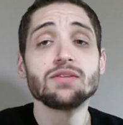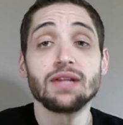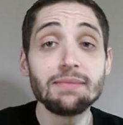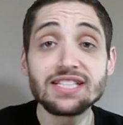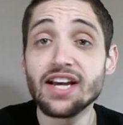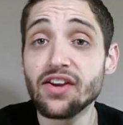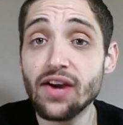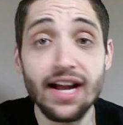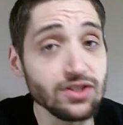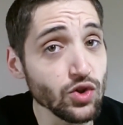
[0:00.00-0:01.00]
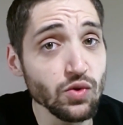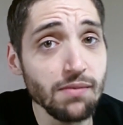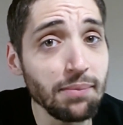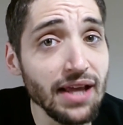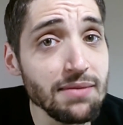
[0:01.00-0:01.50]
But let me tell you, I told
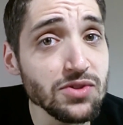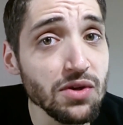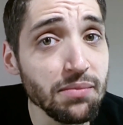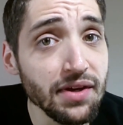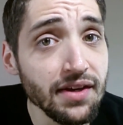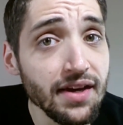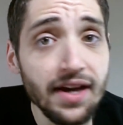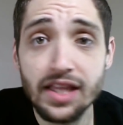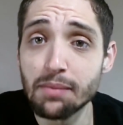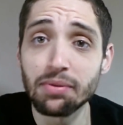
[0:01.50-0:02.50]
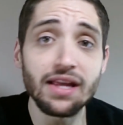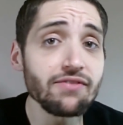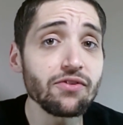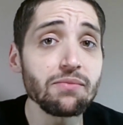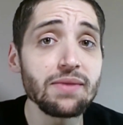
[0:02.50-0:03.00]
you what my plan was going to be. The
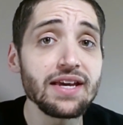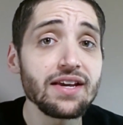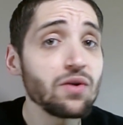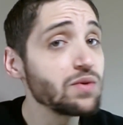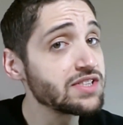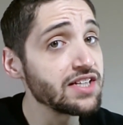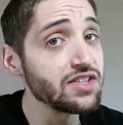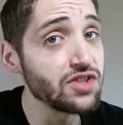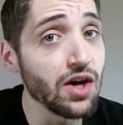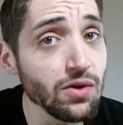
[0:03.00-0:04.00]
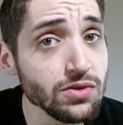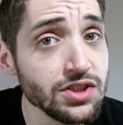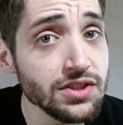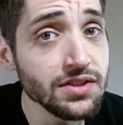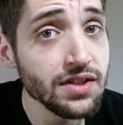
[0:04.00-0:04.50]
plan for me was to
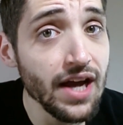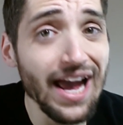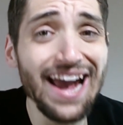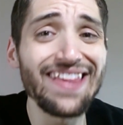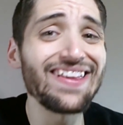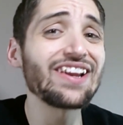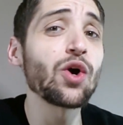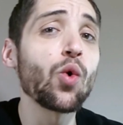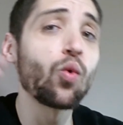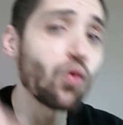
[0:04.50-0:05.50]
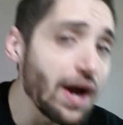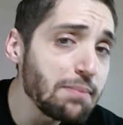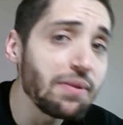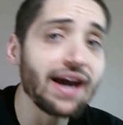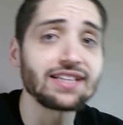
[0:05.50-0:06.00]
indulge and go
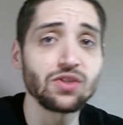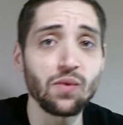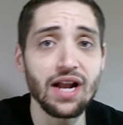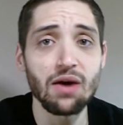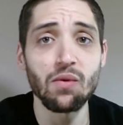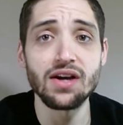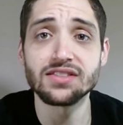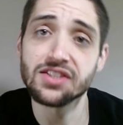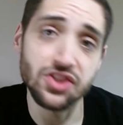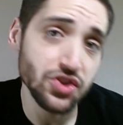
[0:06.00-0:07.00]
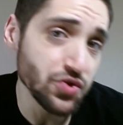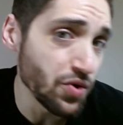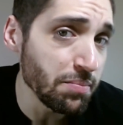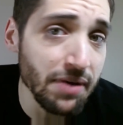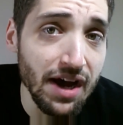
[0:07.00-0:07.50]
right back to what I was to
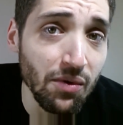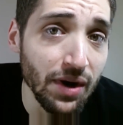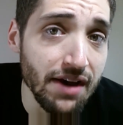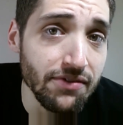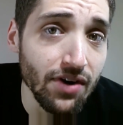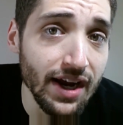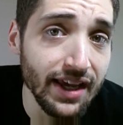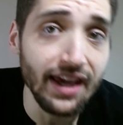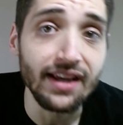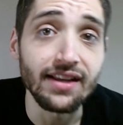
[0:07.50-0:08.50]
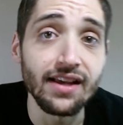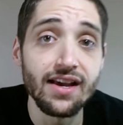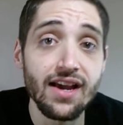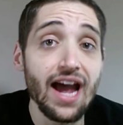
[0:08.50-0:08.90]
strip out whatever I gained.